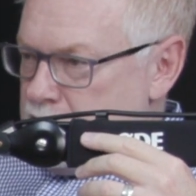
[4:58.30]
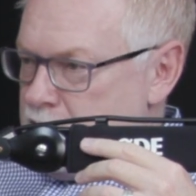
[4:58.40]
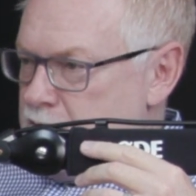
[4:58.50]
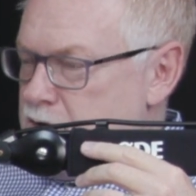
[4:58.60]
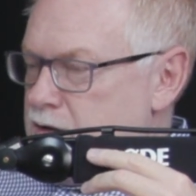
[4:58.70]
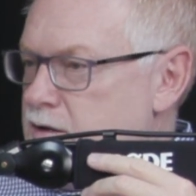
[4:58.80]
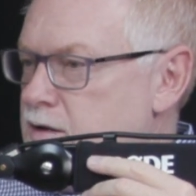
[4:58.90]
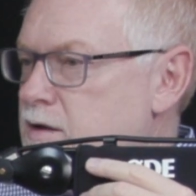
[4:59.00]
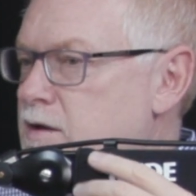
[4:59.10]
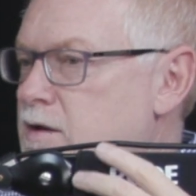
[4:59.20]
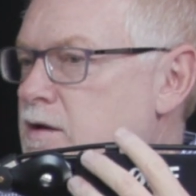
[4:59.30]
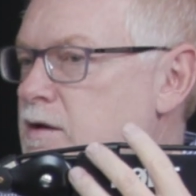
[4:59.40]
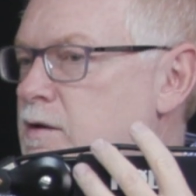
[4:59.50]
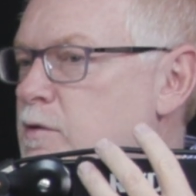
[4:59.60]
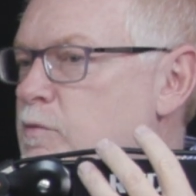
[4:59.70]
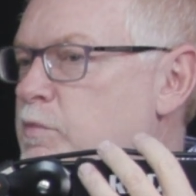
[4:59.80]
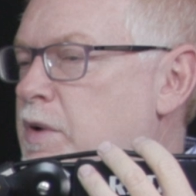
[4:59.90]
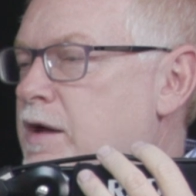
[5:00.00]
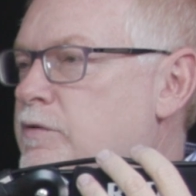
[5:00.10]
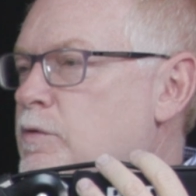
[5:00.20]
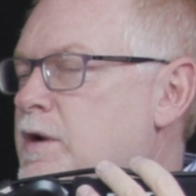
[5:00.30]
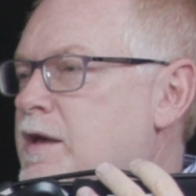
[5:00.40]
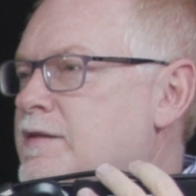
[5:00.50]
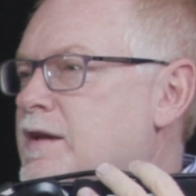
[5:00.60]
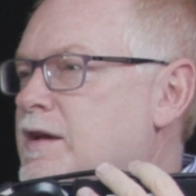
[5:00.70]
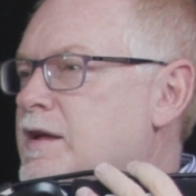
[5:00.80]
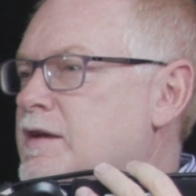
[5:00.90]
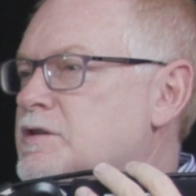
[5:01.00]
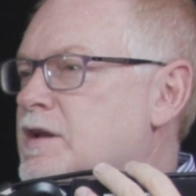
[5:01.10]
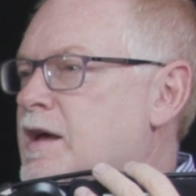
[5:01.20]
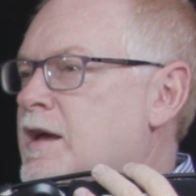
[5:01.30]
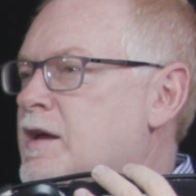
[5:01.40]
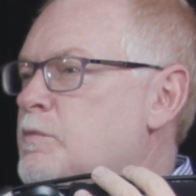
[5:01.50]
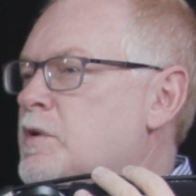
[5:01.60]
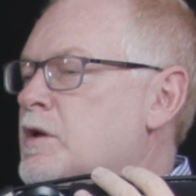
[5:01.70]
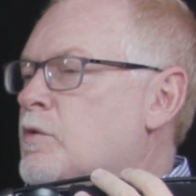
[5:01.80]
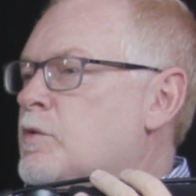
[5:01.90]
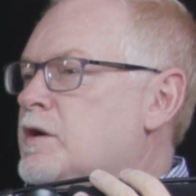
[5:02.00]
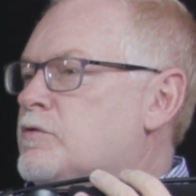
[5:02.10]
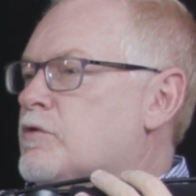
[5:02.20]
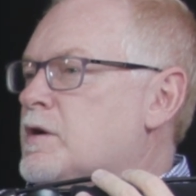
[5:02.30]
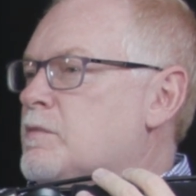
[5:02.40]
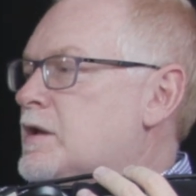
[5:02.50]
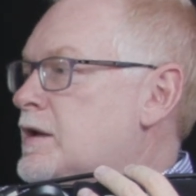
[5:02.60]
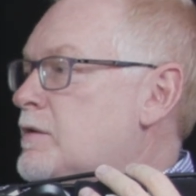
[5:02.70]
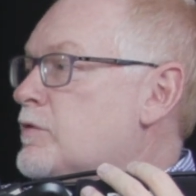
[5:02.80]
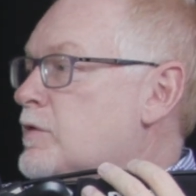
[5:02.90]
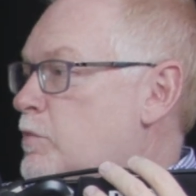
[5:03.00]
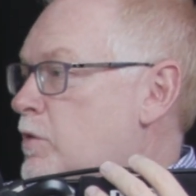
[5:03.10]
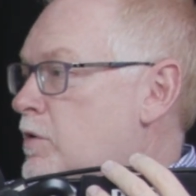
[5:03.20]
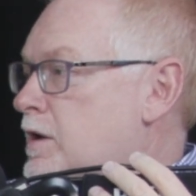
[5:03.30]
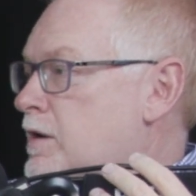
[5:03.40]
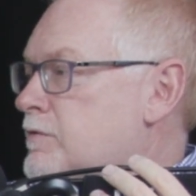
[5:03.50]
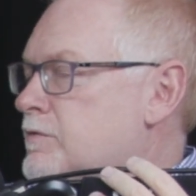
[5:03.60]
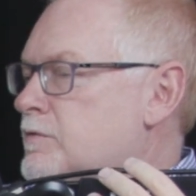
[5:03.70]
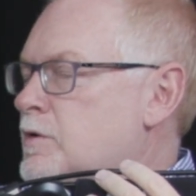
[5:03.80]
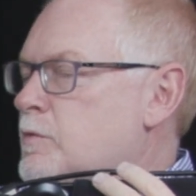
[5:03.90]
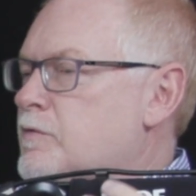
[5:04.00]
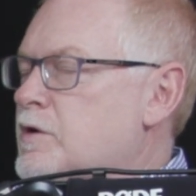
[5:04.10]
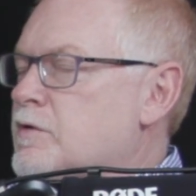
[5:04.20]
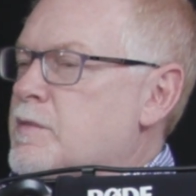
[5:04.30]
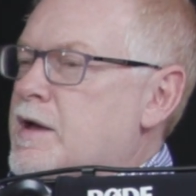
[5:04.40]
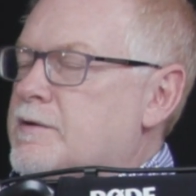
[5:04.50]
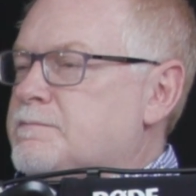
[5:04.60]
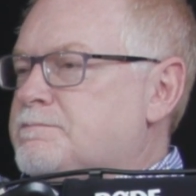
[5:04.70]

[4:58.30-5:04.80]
a pastor. When I say connection, I had been on a trip that he was a part of mm -hmm. a mm-hmm. number of years back.